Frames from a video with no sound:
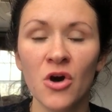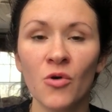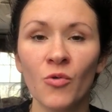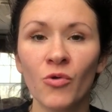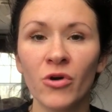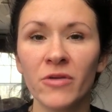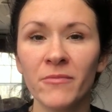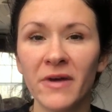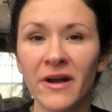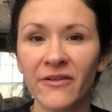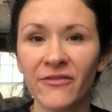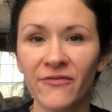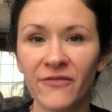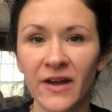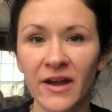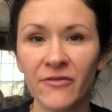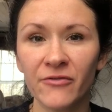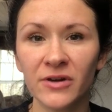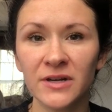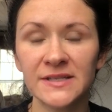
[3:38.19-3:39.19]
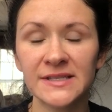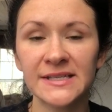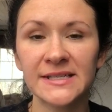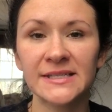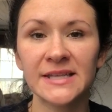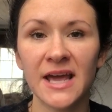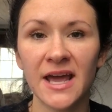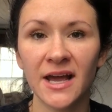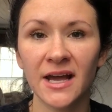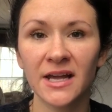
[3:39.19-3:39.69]
One of my favorites
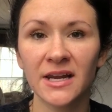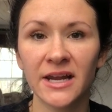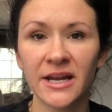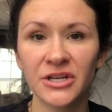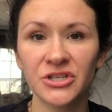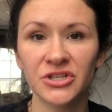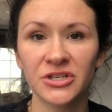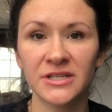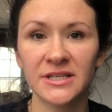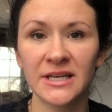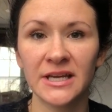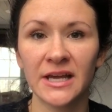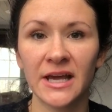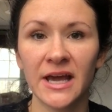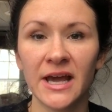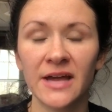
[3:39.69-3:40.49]
is echinacea tea.